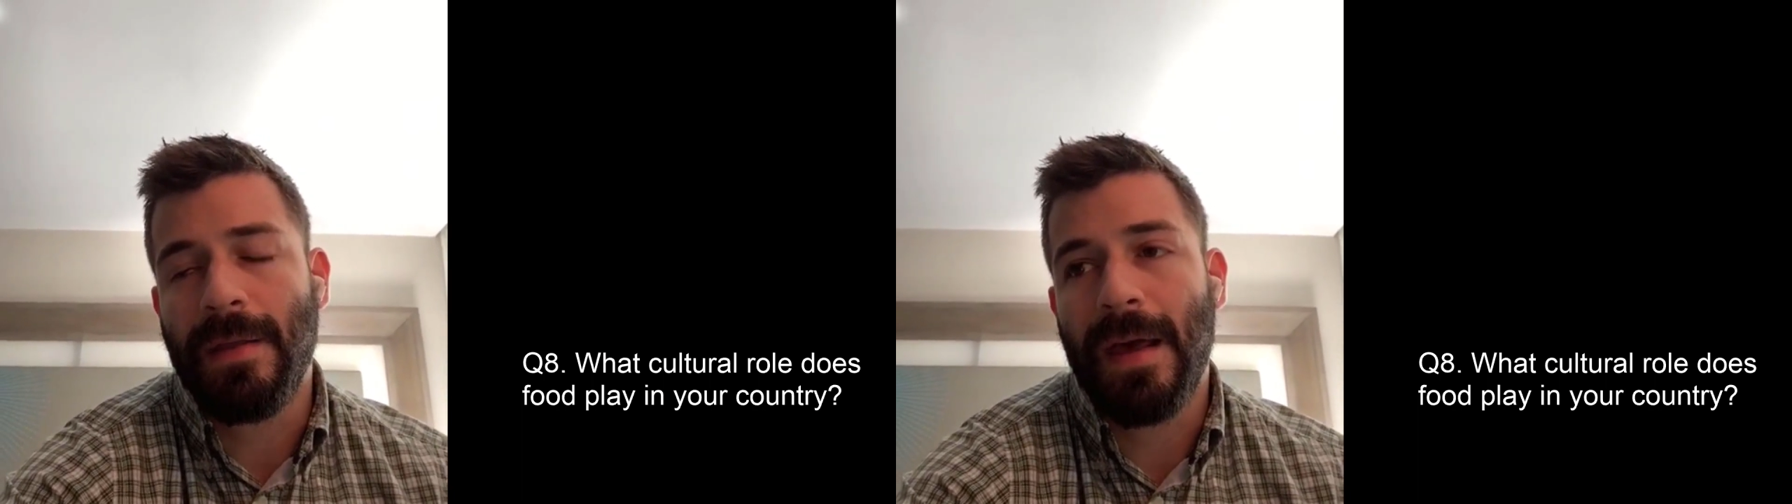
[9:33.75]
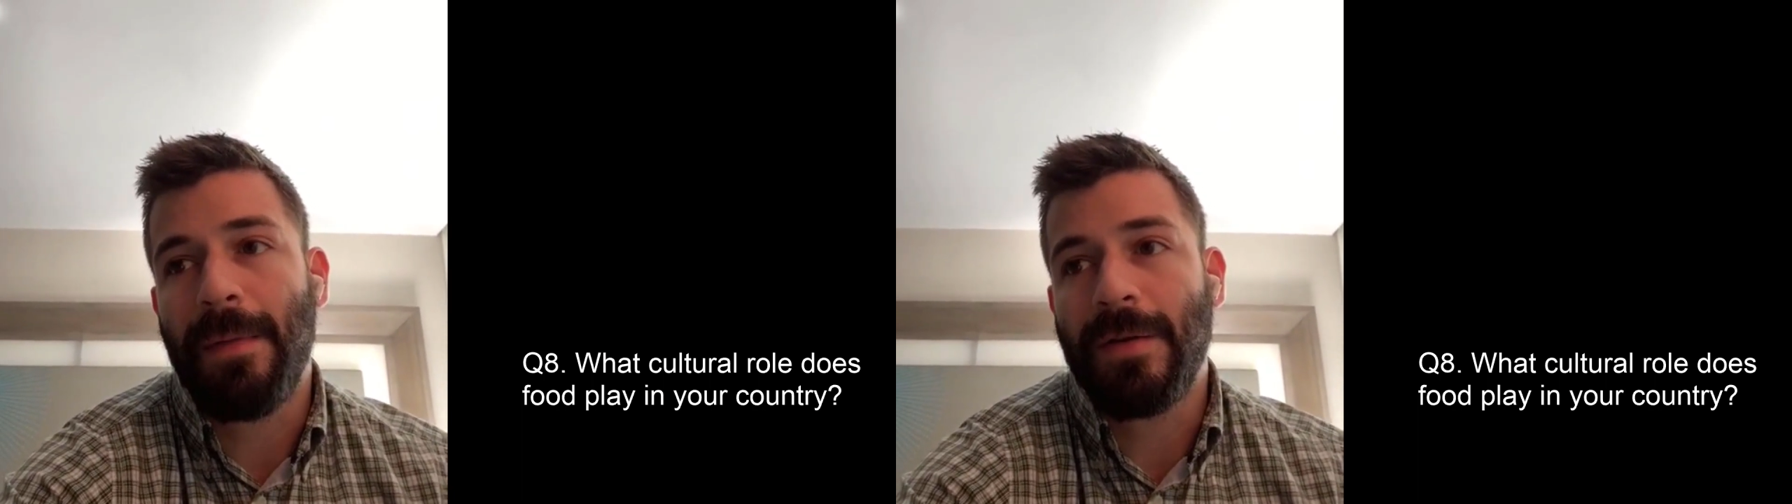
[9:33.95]

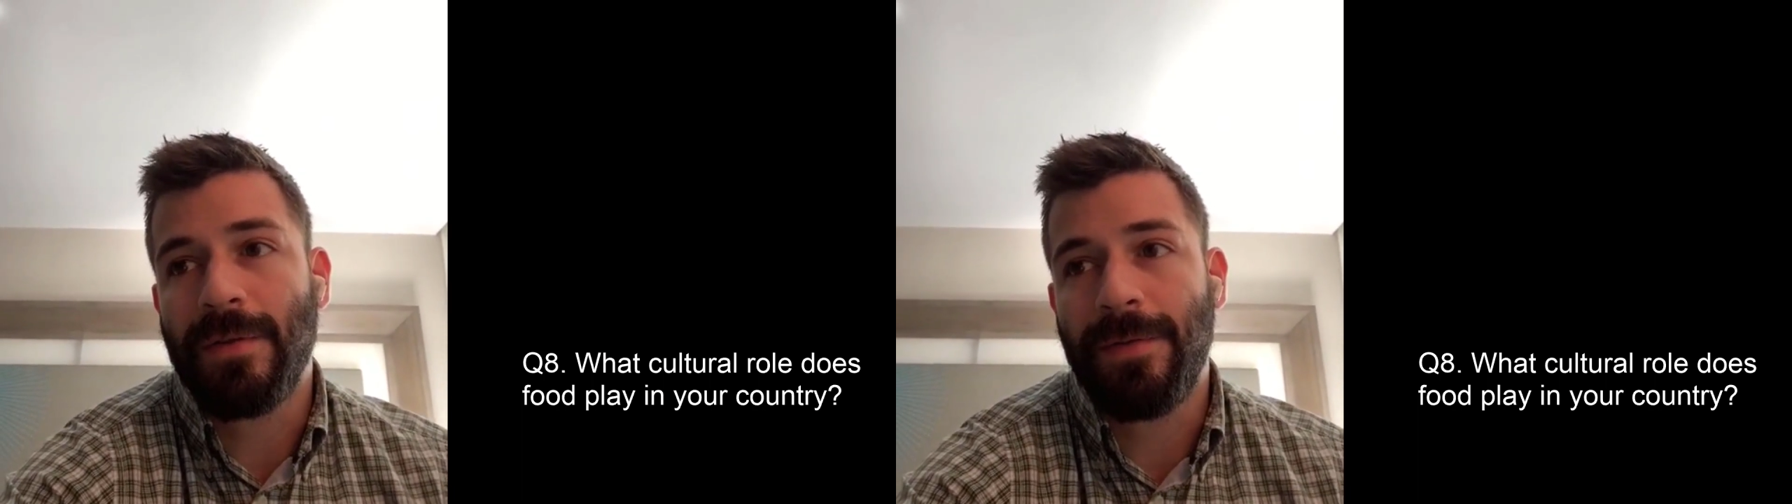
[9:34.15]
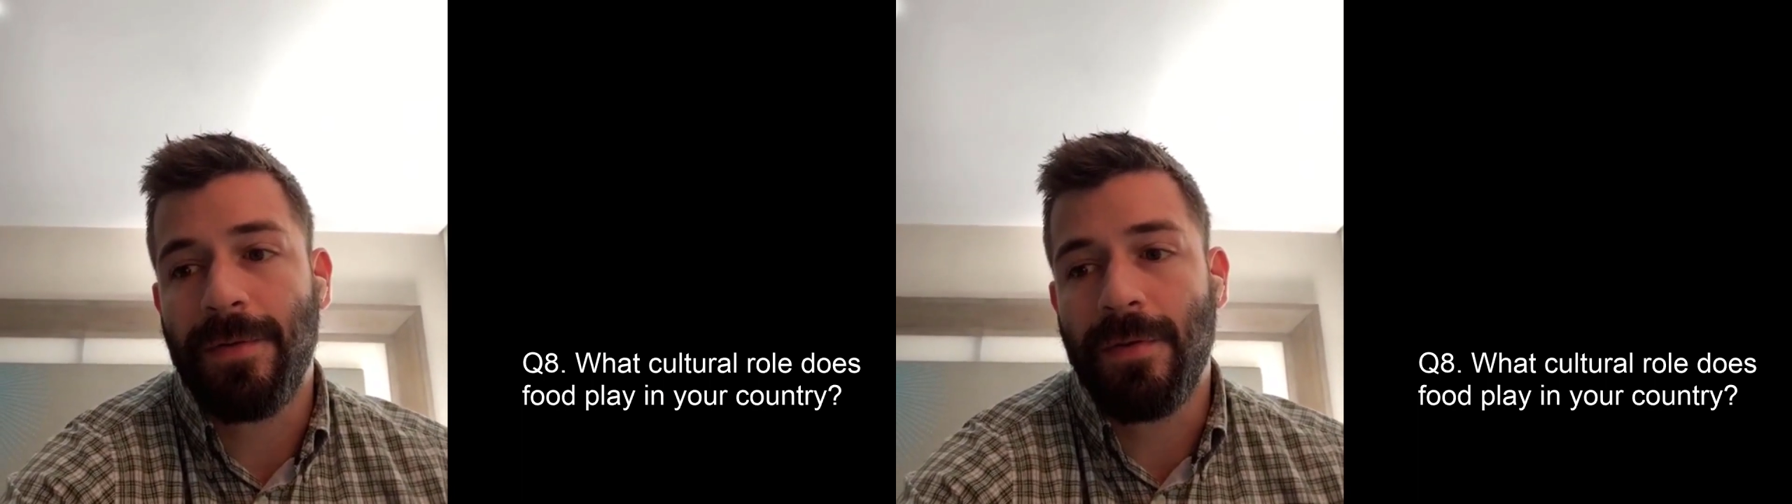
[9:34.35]
the amount
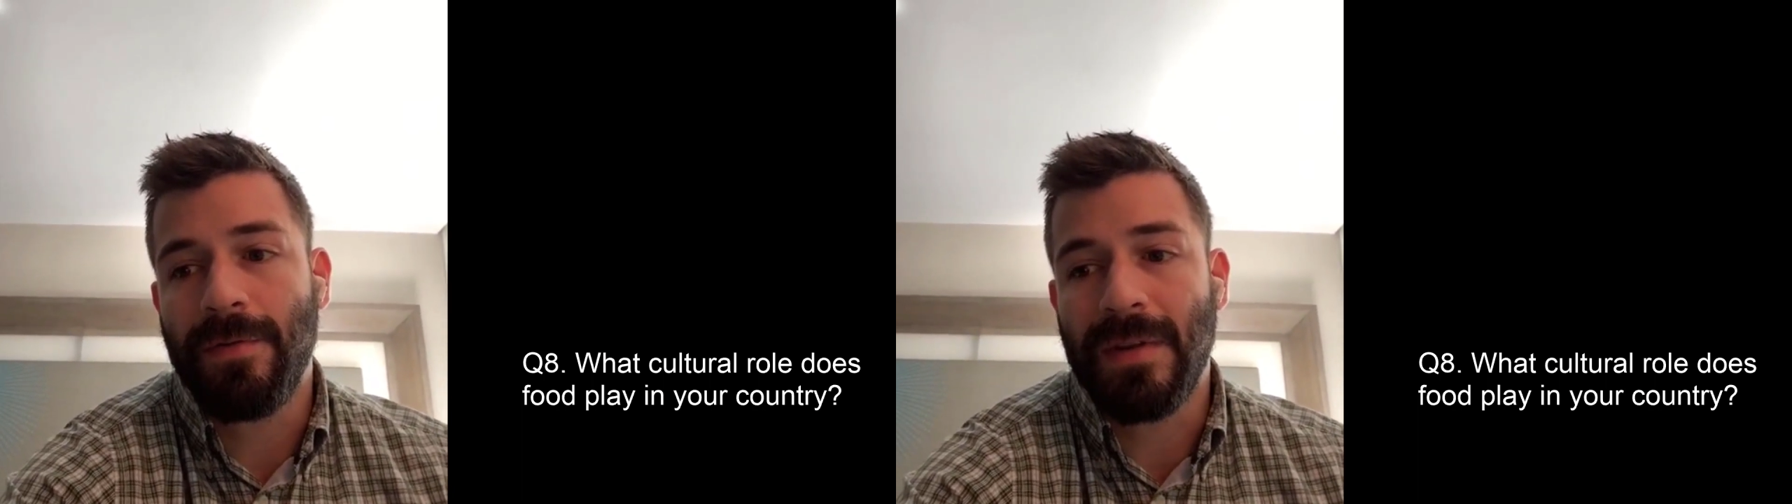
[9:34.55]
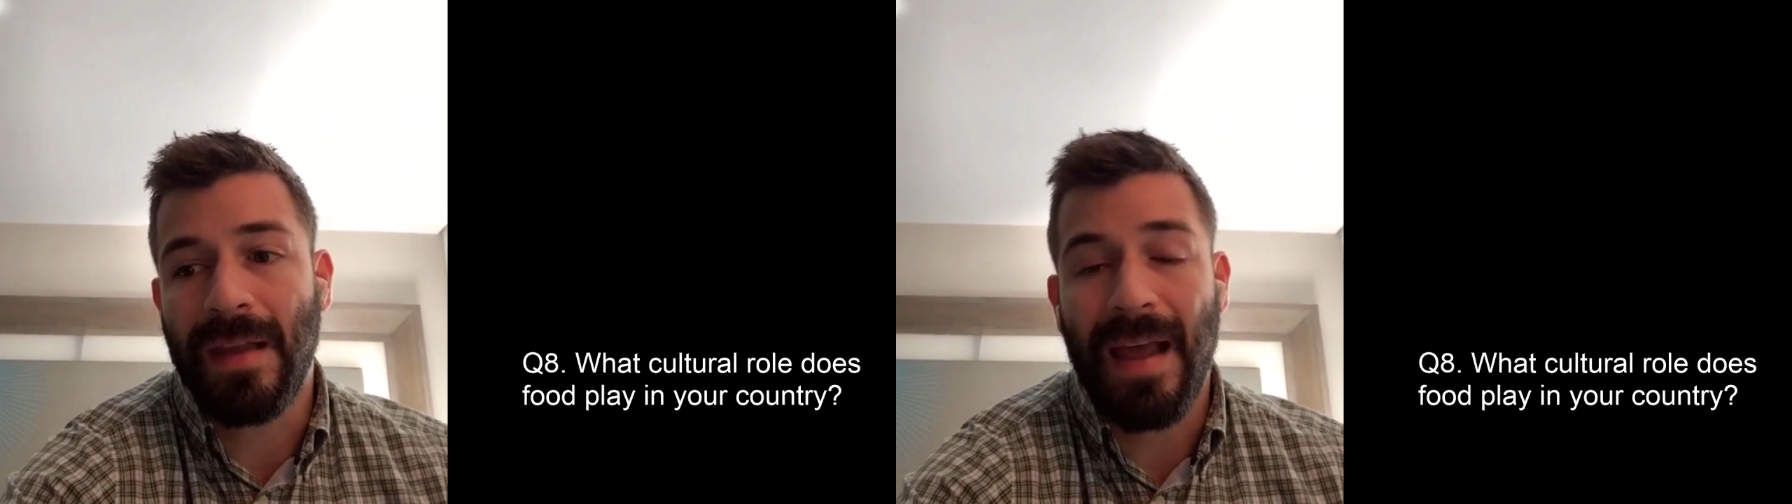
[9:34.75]
of food and the